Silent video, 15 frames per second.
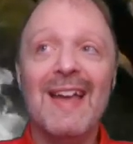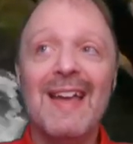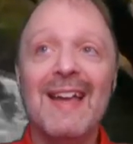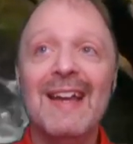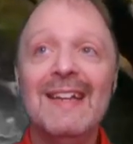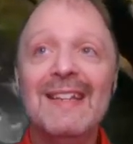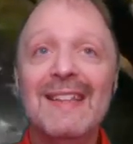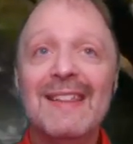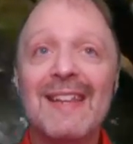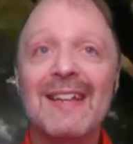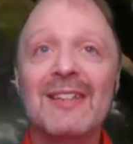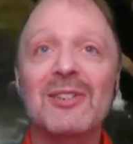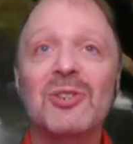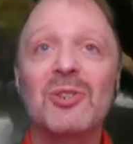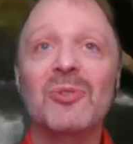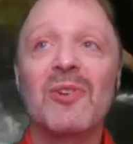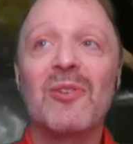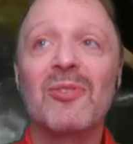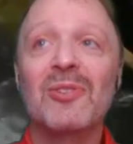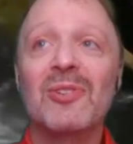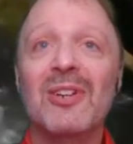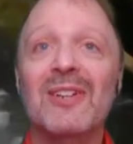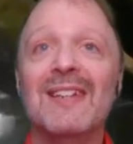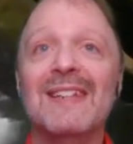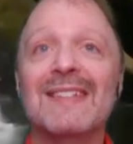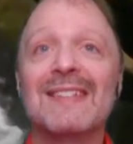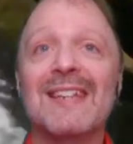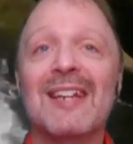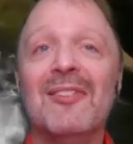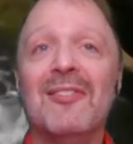Anything that you've ever done
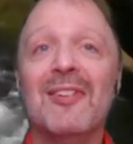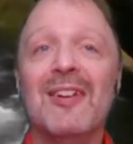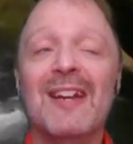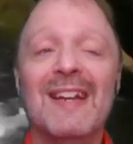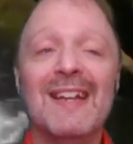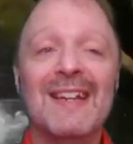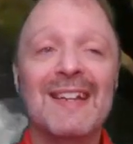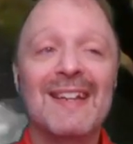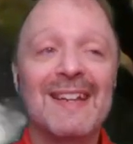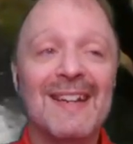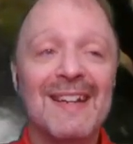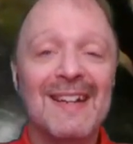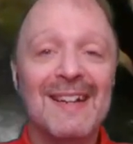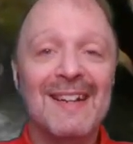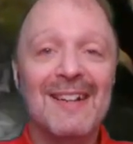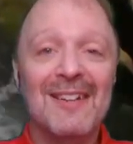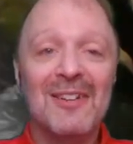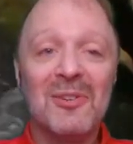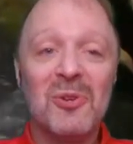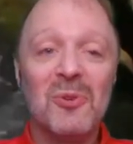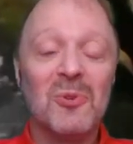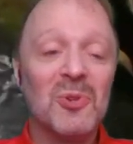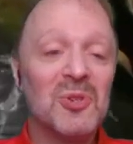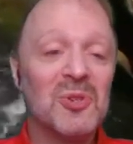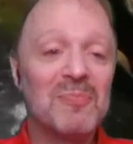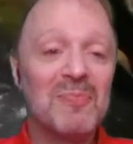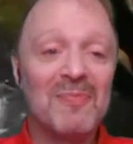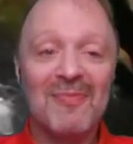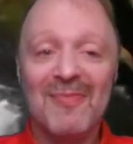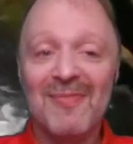inside of a course
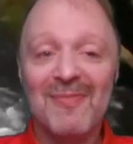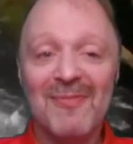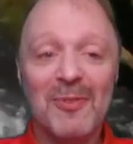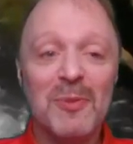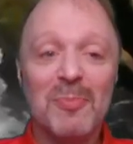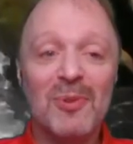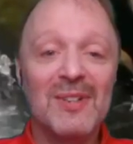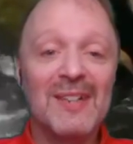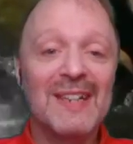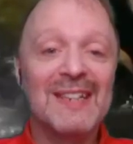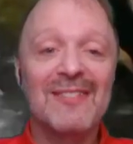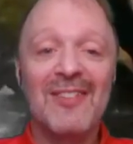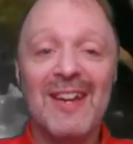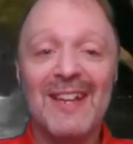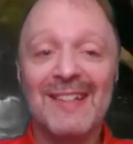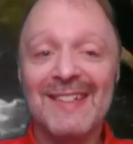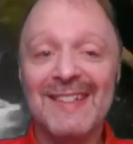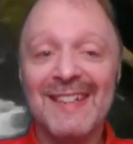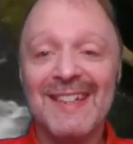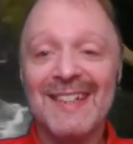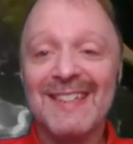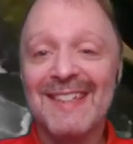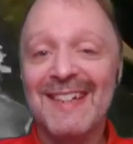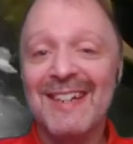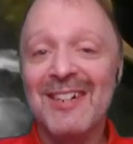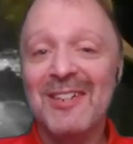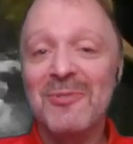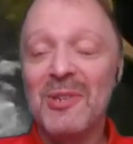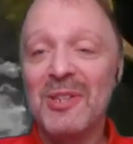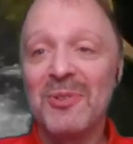with predictive analytics,
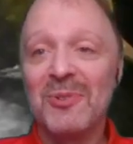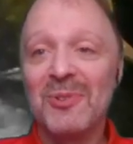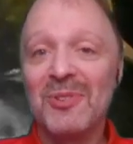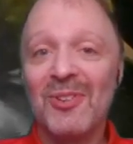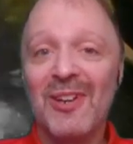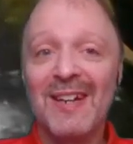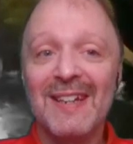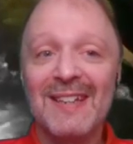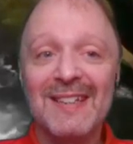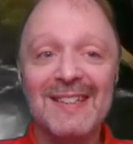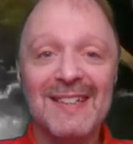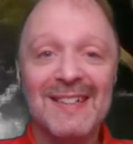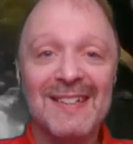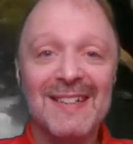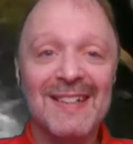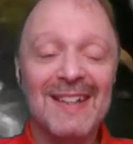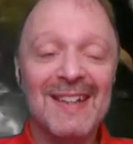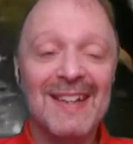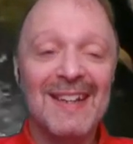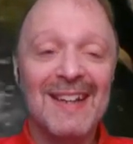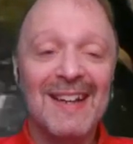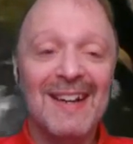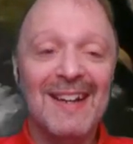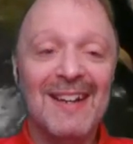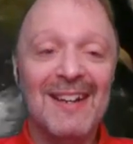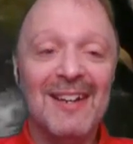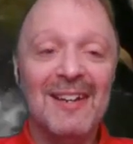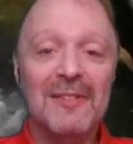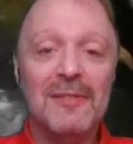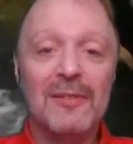where you were trying to
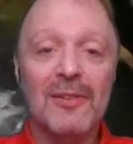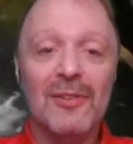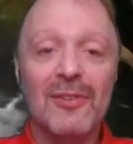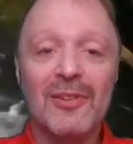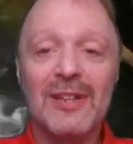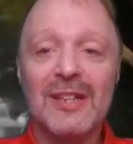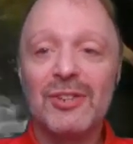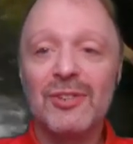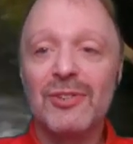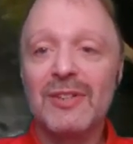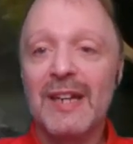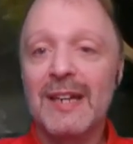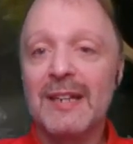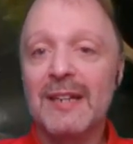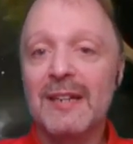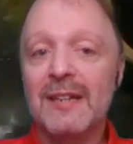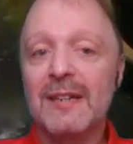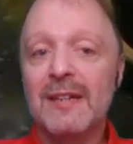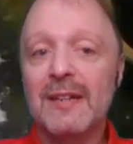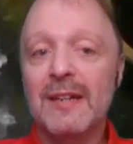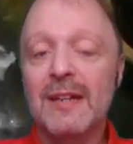look at your data